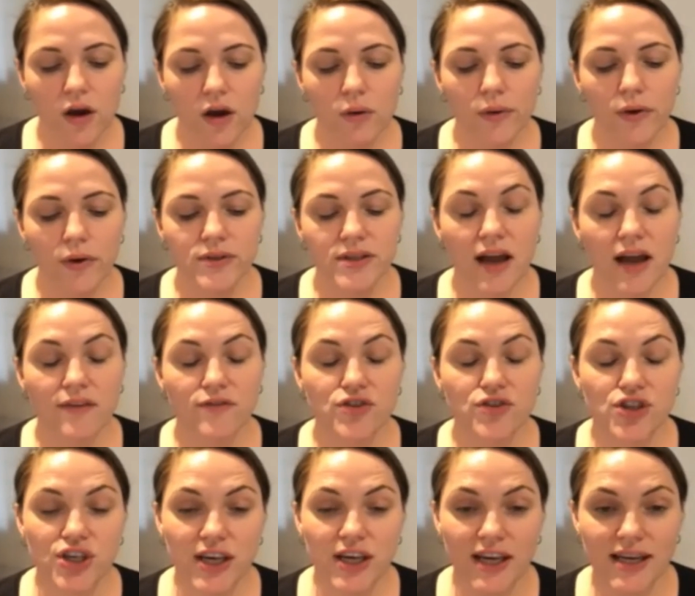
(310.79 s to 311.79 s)
We also have
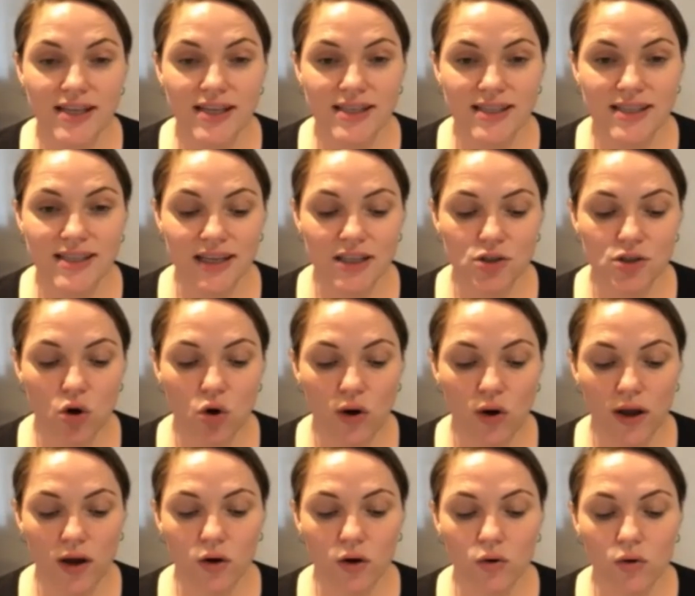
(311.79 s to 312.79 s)
chia seed
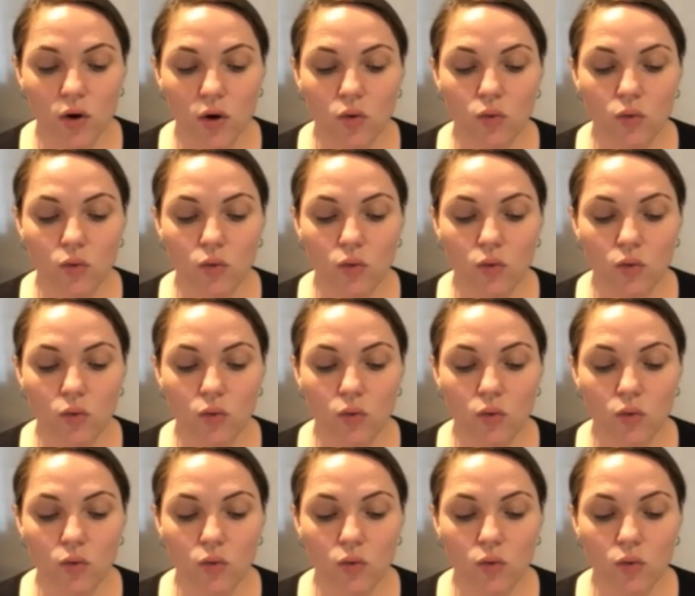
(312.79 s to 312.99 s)
oil,